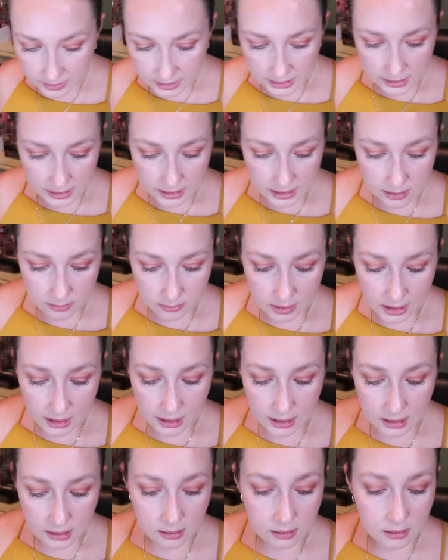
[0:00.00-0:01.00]
gonna keep
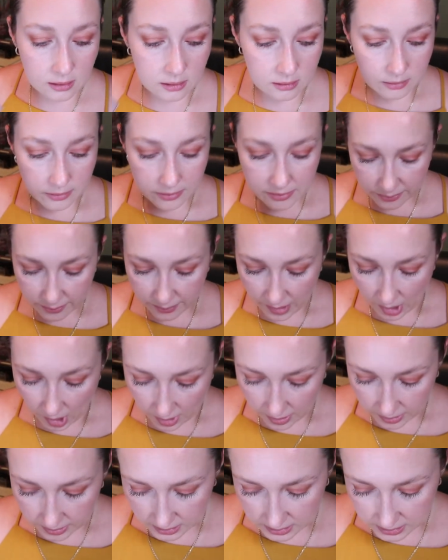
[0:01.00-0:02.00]
that in the little
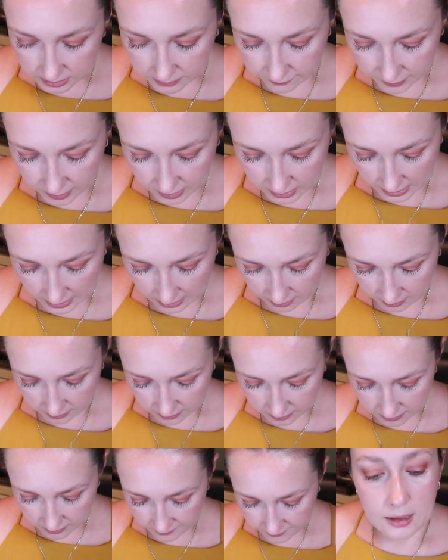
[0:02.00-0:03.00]
box for
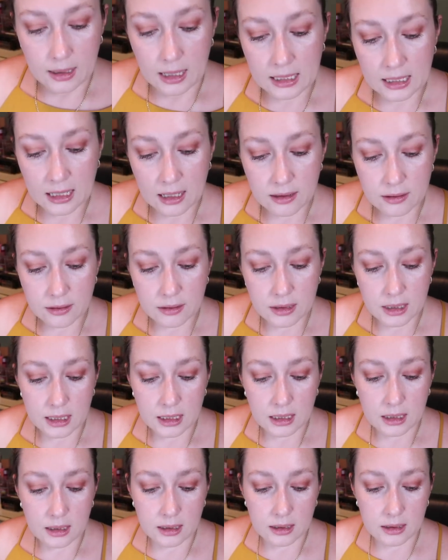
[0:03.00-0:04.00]
now. And I
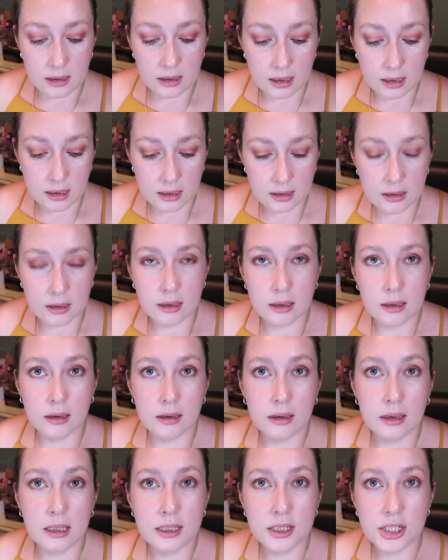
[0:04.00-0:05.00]
think
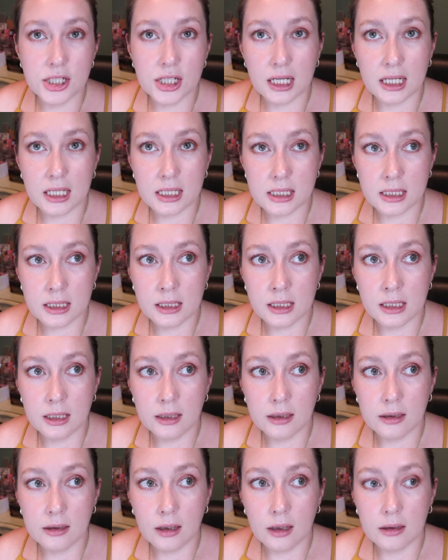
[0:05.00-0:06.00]
these shades in
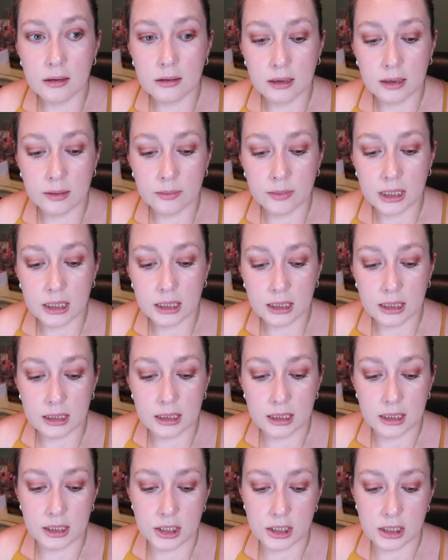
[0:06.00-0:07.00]
here are limited
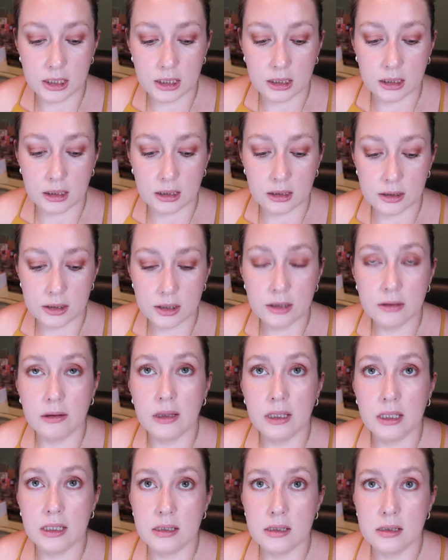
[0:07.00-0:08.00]
edition to
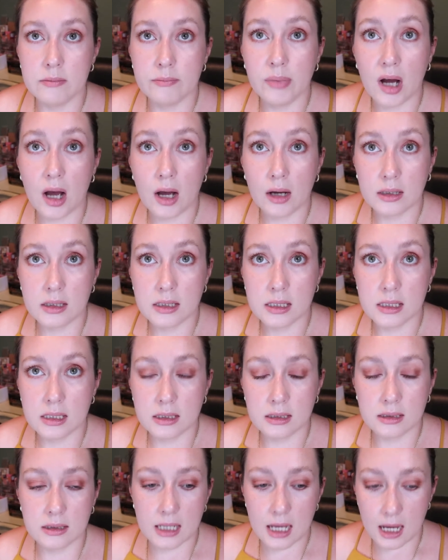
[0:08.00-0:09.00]
this box
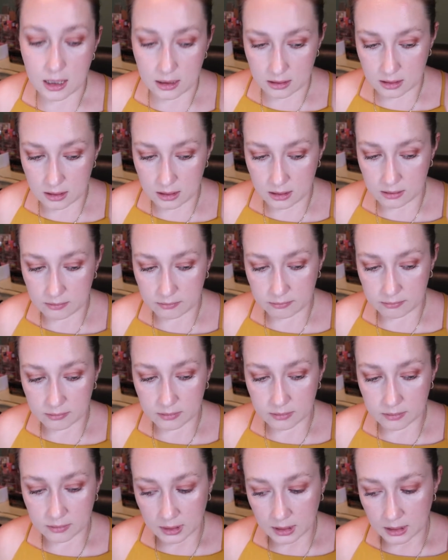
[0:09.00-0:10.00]
set.
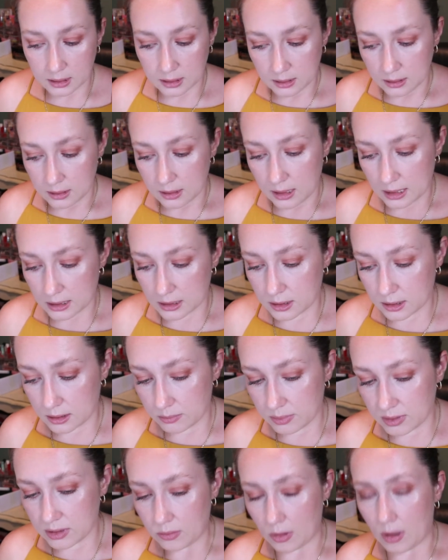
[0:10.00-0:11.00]
I could
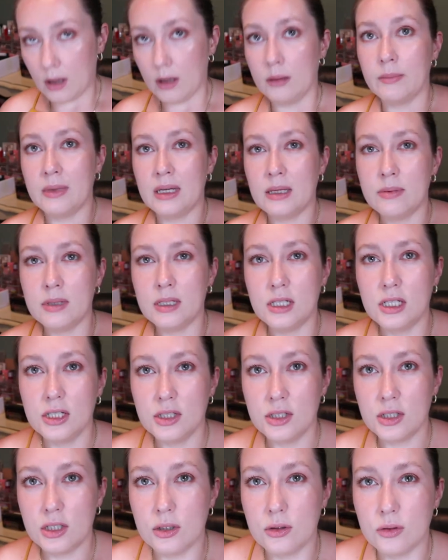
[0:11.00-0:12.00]
be wrong, maybe
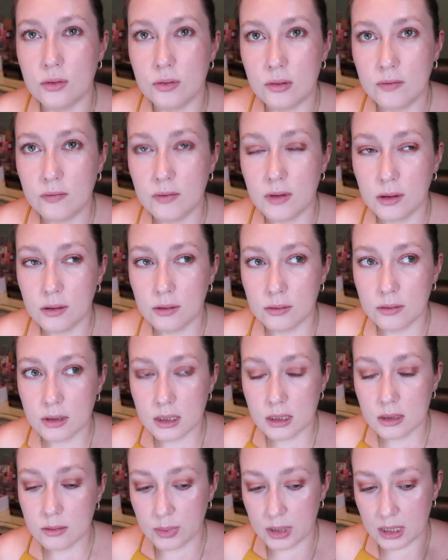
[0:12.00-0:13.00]
just two of the
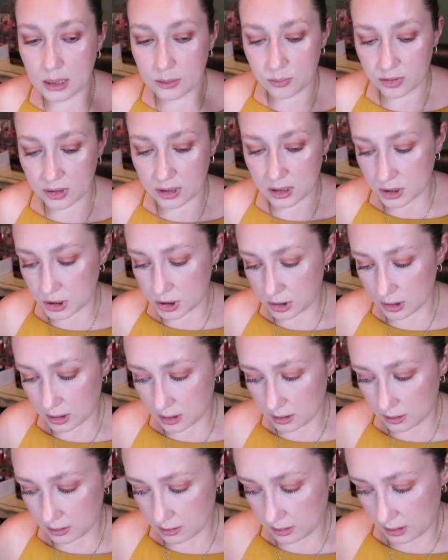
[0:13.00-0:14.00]
three, but I'm pretty sure
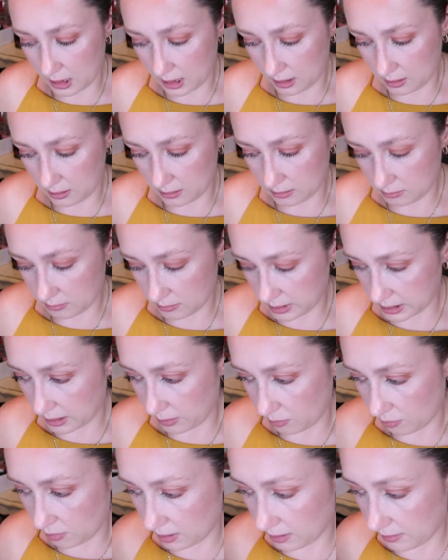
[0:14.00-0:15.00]
I heard that
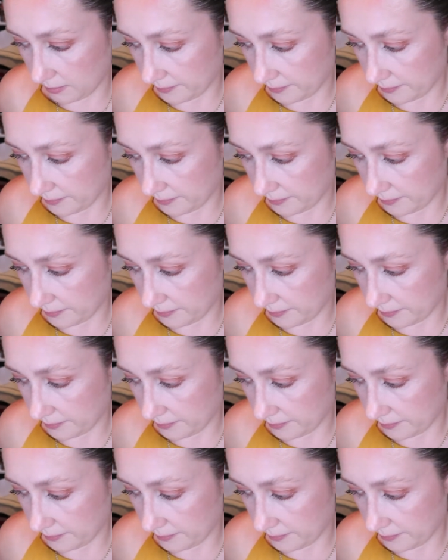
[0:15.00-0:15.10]
somewhere.